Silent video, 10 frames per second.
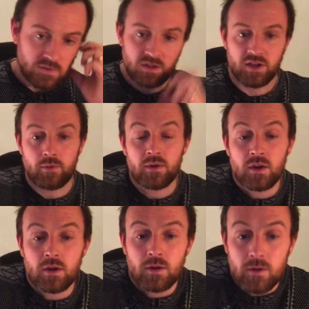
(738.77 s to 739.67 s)
So,
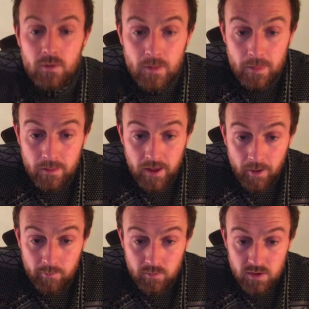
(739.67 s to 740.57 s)
yeah,
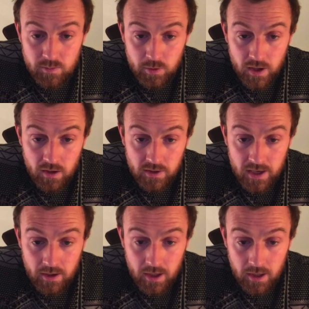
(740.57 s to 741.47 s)
let's put that
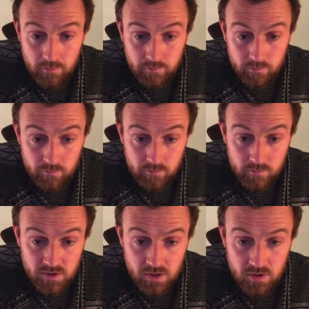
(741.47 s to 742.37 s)
down here.
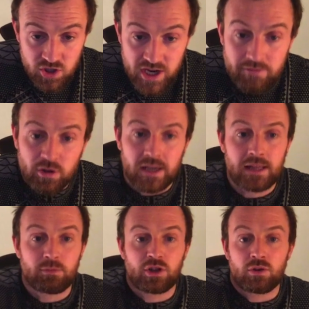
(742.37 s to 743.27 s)
So generally, the
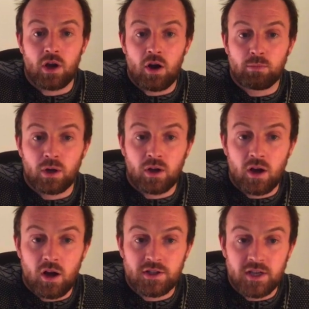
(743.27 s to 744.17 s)
medulla
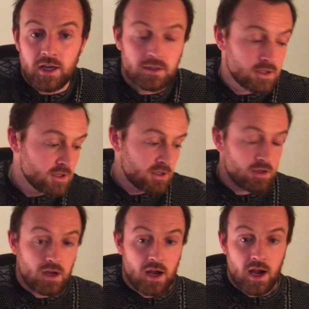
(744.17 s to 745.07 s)
oblongata,
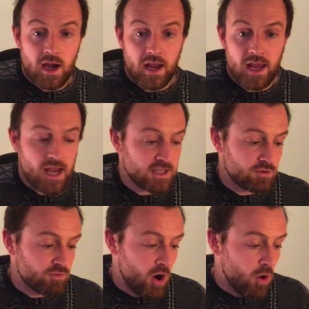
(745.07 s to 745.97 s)
it has a
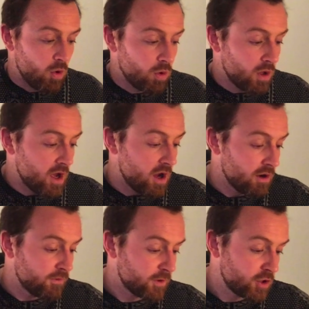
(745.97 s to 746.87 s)
role
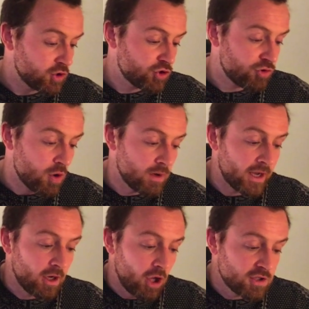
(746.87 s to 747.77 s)
of controlling
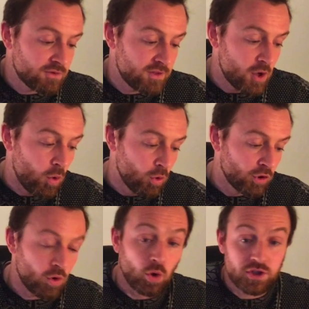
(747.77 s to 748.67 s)
a lot of the
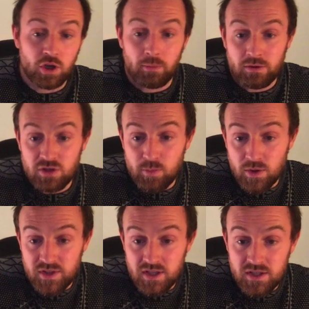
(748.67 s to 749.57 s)
autonomic
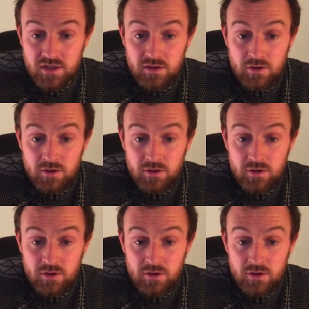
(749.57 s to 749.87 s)
responses.